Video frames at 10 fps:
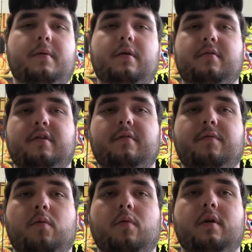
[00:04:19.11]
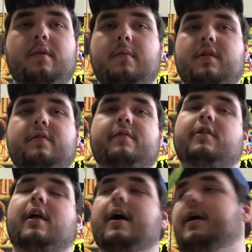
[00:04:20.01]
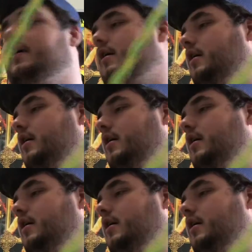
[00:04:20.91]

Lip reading: be using for the month of July,